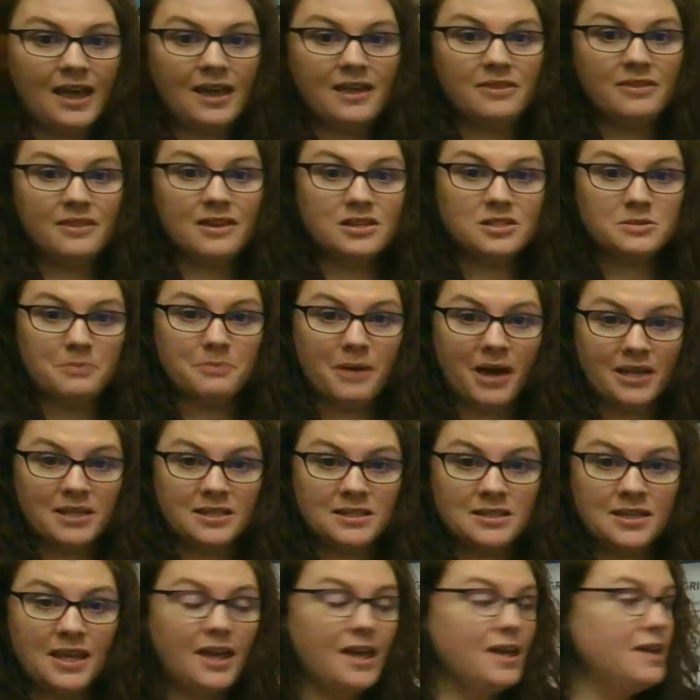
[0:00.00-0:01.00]
and there's
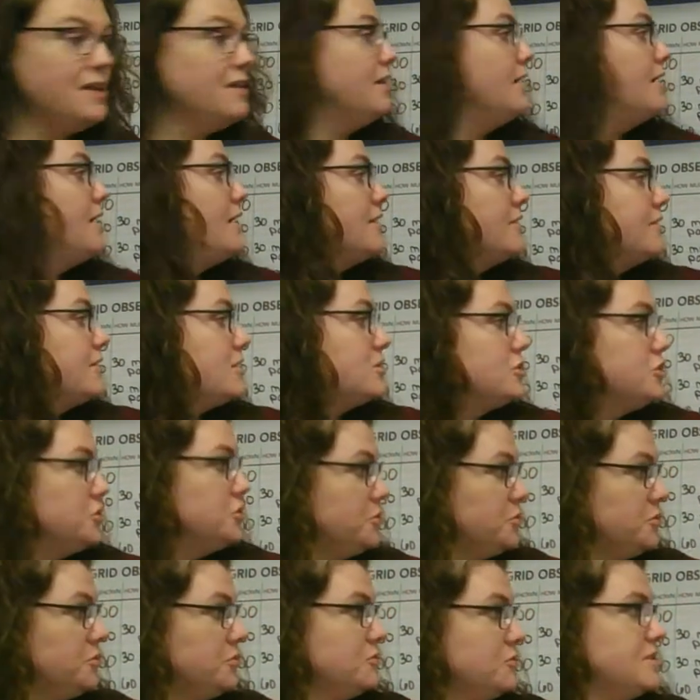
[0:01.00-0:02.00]
Monday. There's
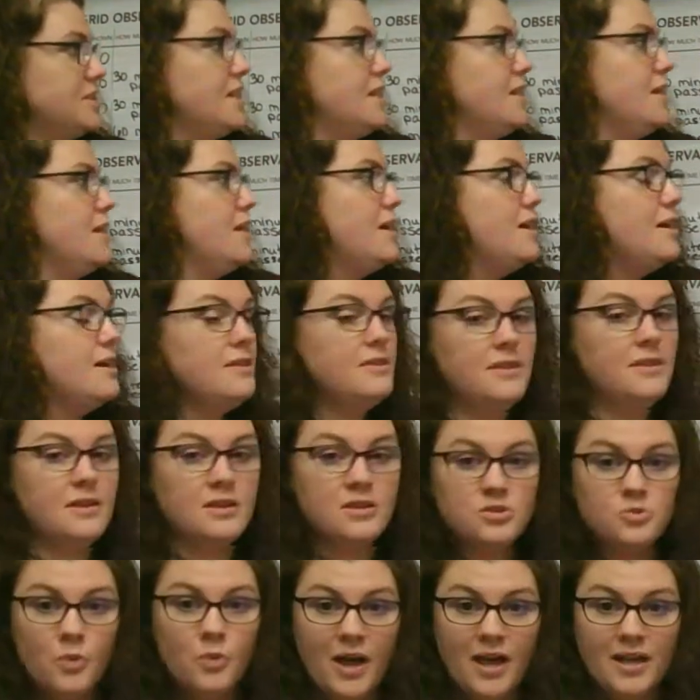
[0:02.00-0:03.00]
Tuesday and
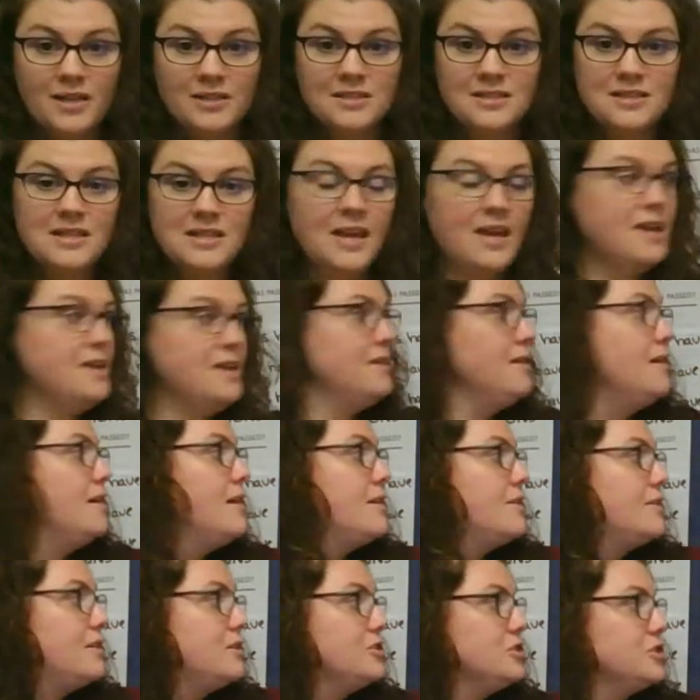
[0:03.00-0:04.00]
there's Wednesday.
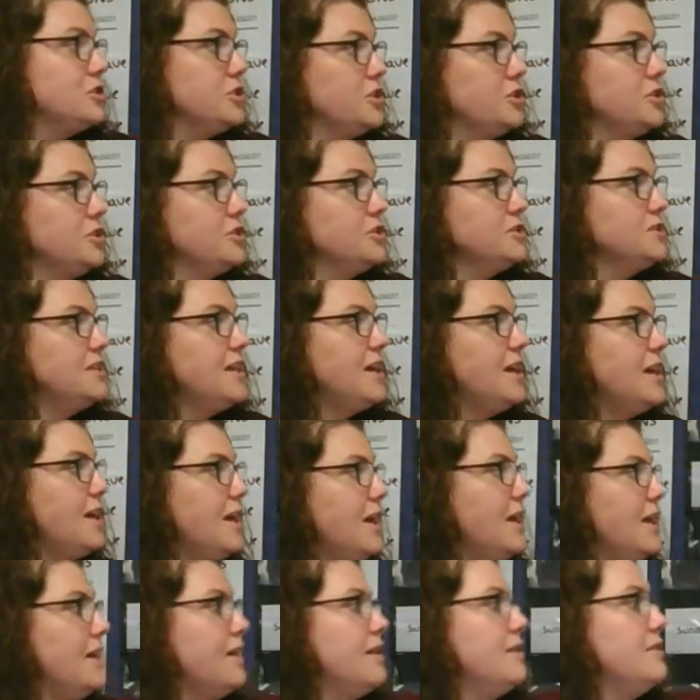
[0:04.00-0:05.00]
There's
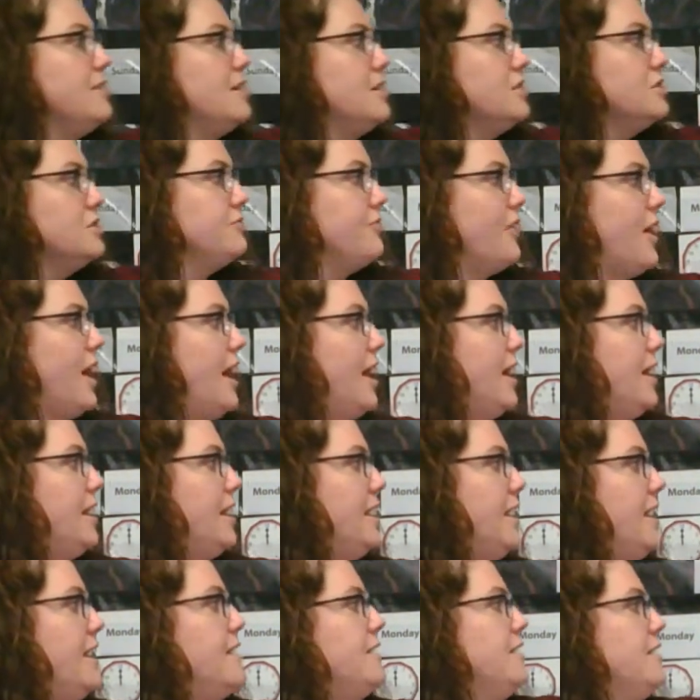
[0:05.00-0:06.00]
Thursday and there's
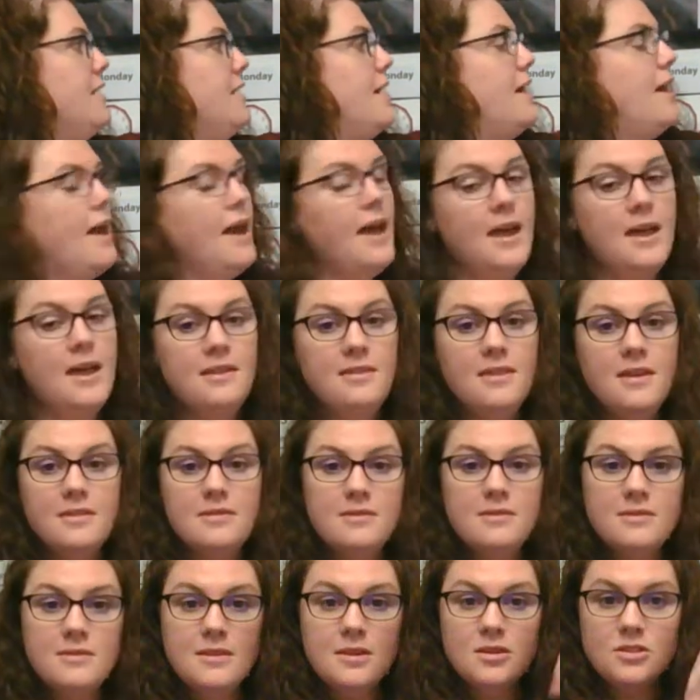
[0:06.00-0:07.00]
Friday. And
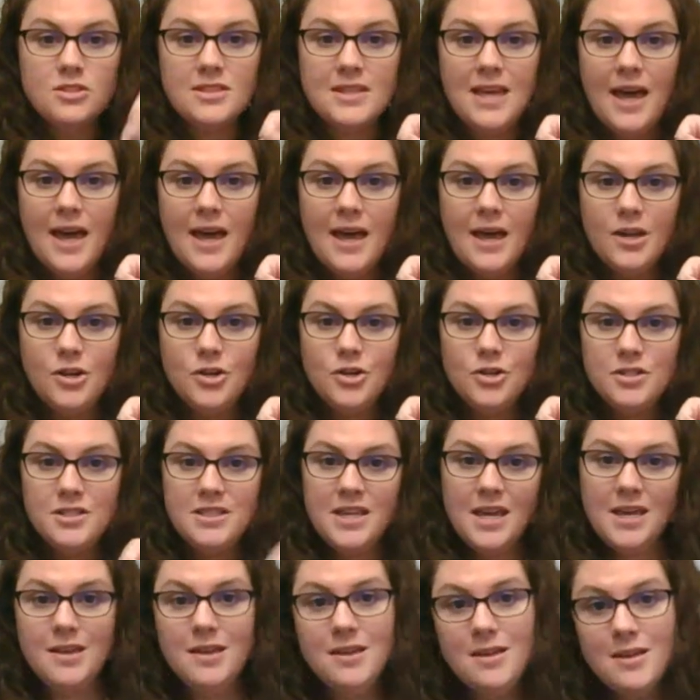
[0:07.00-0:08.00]
then there's
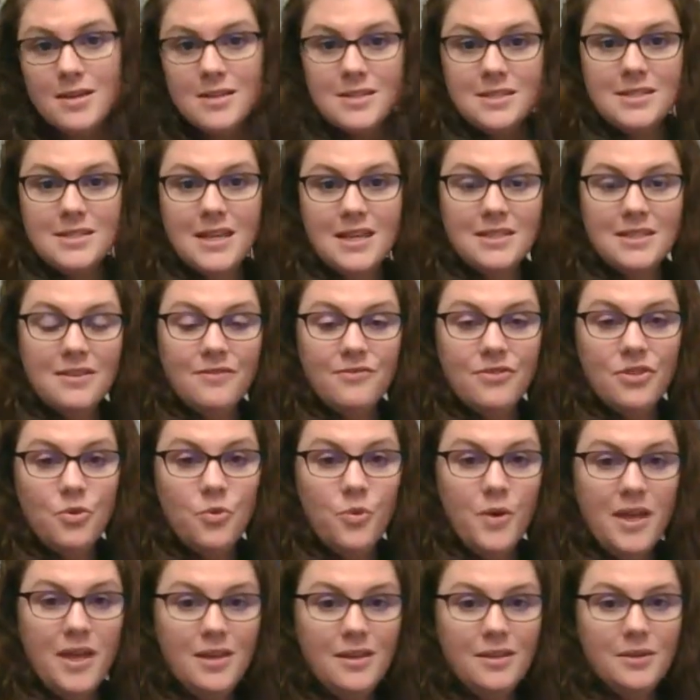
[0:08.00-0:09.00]
Saturday. Days of the
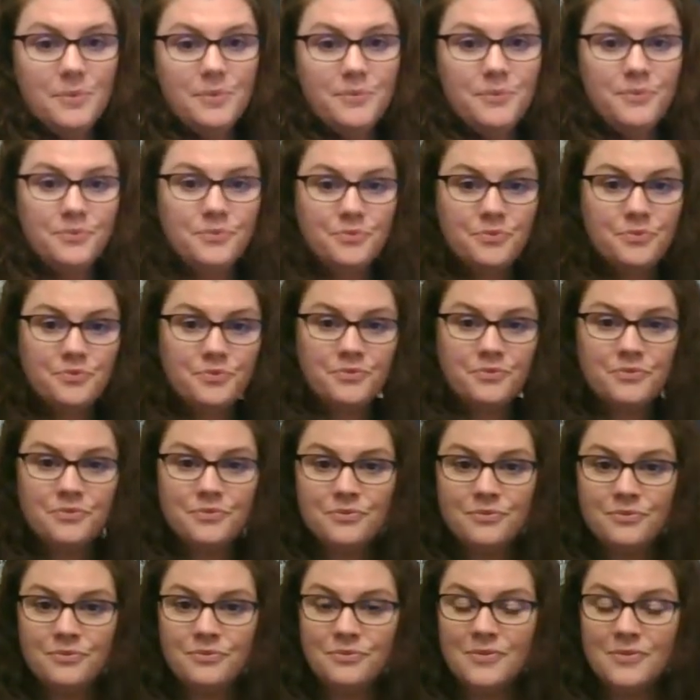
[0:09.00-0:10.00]
week.
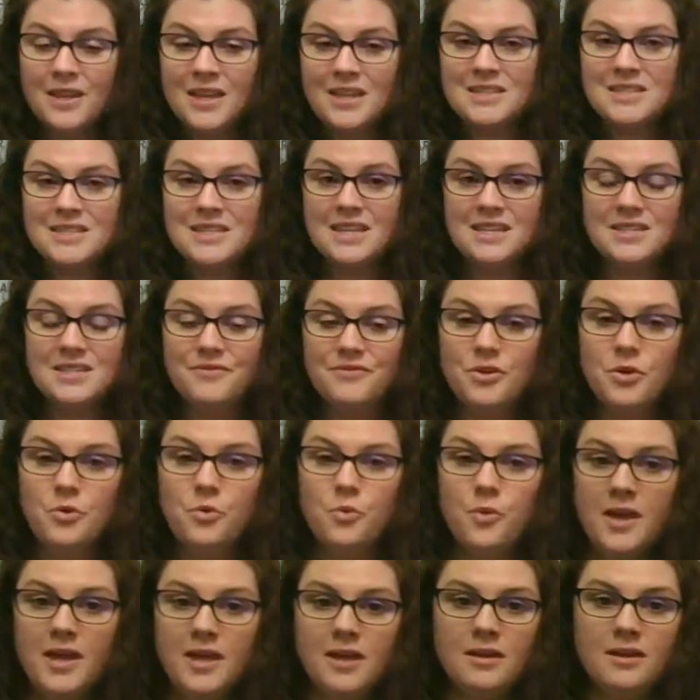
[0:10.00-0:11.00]
Days of the
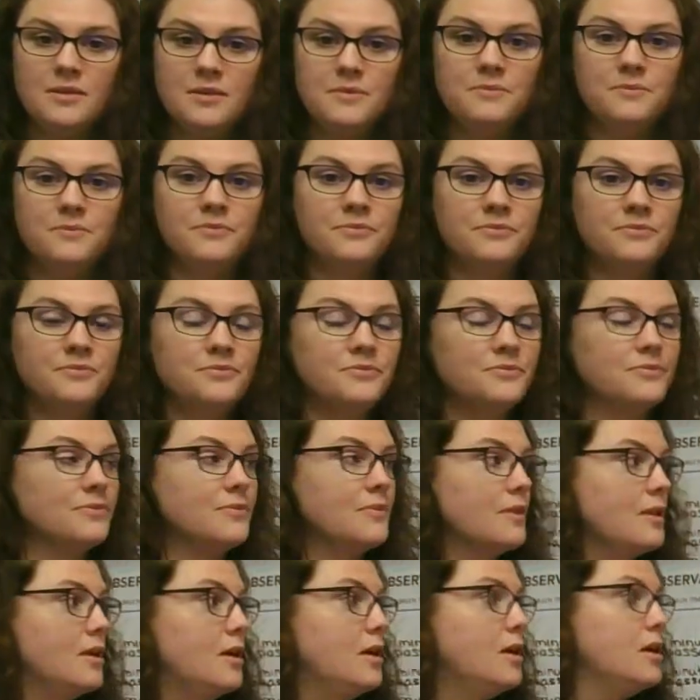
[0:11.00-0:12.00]
week.
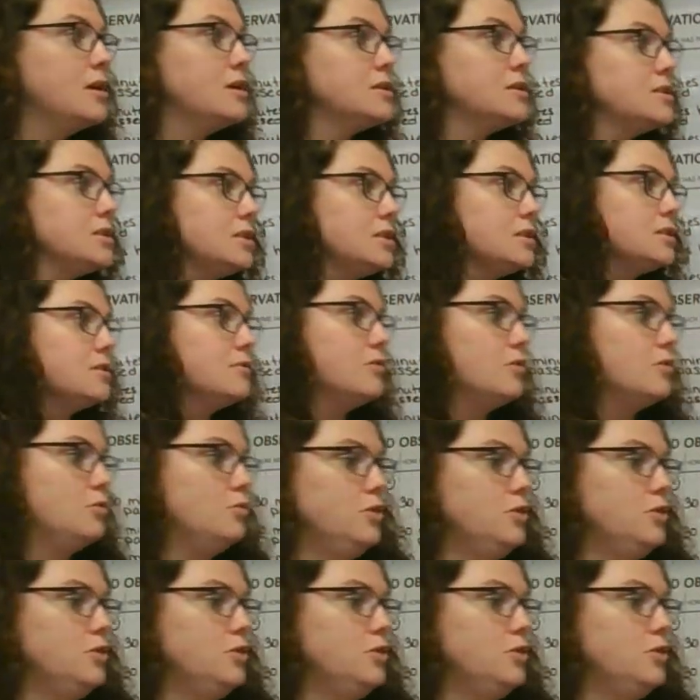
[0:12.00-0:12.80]
Days of the